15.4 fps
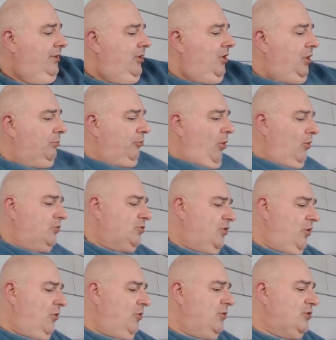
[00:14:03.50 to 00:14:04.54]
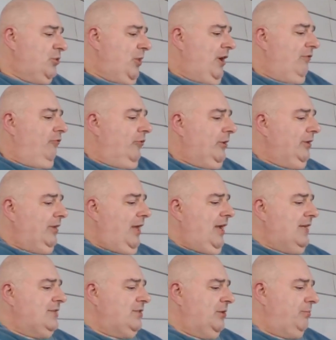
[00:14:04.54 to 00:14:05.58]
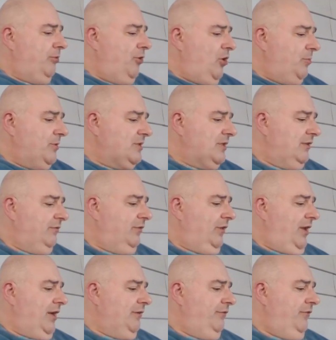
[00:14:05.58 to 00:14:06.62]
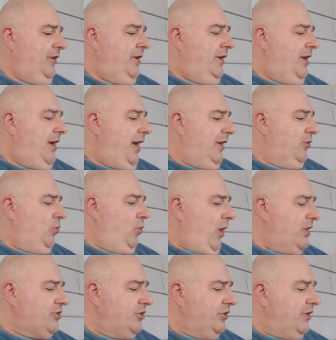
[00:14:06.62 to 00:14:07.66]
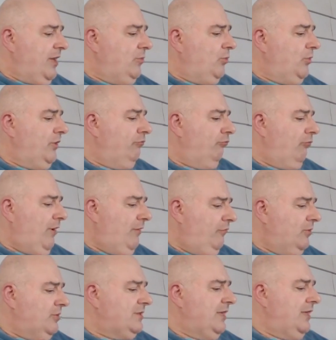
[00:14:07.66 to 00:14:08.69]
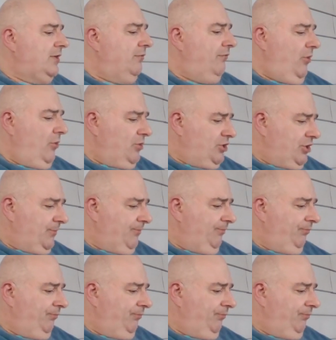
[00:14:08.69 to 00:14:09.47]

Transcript: Approach those who have realized the purpose of life and question them with reverence and devotion.